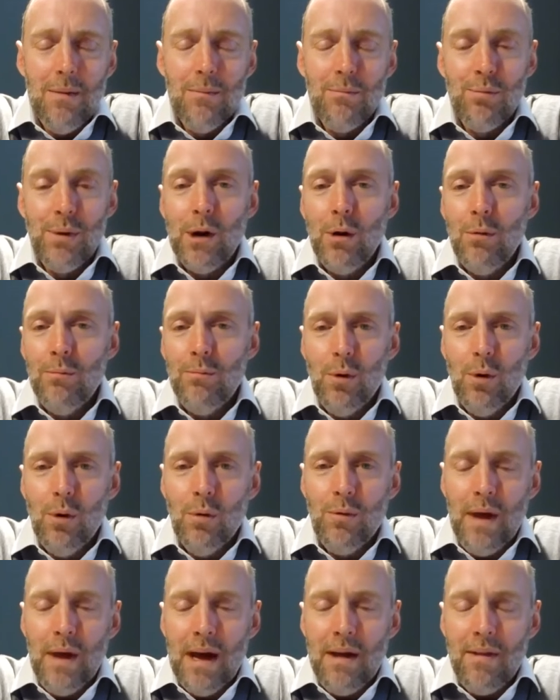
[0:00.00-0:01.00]
bring on
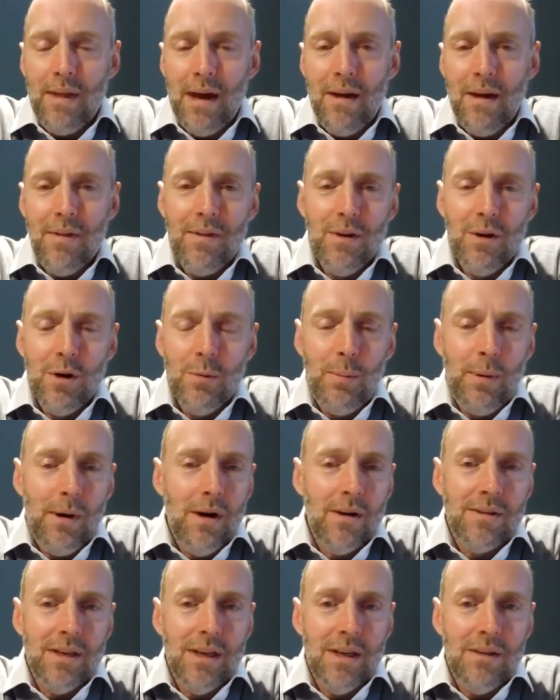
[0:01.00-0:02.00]
board that, that third
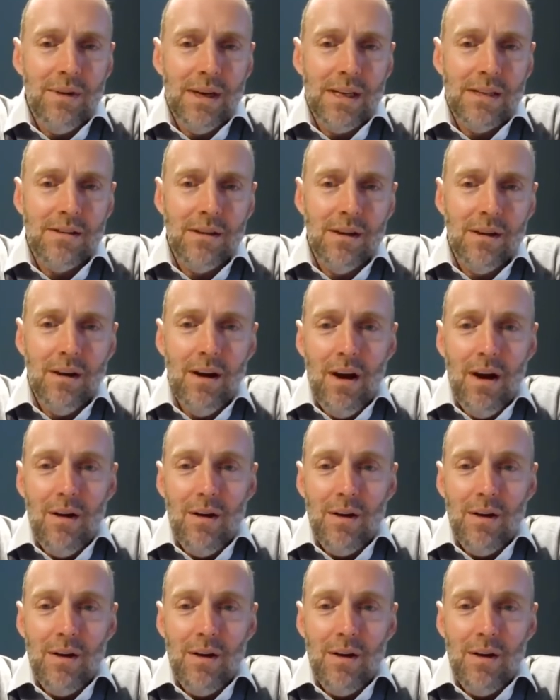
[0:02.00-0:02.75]
party investor,